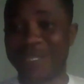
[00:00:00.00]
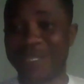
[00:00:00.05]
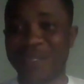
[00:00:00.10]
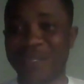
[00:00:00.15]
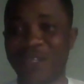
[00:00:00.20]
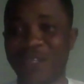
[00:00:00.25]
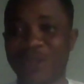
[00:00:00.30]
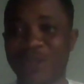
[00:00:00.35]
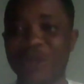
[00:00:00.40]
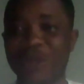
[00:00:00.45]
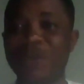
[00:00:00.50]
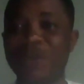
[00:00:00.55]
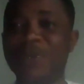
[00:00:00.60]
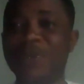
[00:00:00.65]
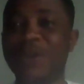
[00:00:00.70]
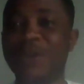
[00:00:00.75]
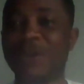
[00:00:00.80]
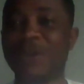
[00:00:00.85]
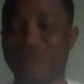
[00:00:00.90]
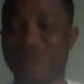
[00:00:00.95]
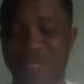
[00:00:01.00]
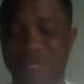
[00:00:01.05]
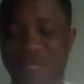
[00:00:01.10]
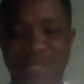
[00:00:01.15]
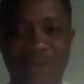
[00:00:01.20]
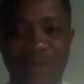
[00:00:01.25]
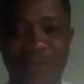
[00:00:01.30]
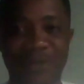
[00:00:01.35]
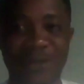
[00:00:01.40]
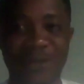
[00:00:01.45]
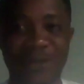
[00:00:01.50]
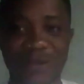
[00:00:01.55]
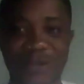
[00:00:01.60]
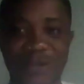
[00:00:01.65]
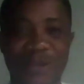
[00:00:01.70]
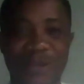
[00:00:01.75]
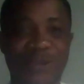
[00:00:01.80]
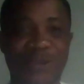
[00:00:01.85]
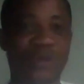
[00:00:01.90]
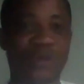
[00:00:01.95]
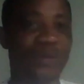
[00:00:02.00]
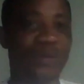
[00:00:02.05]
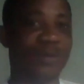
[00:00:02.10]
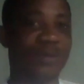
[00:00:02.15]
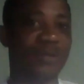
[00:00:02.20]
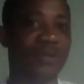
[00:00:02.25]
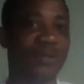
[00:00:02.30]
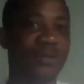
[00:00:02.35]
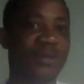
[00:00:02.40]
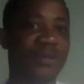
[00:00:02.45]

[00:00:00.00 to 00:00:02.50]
so it becomes difficult to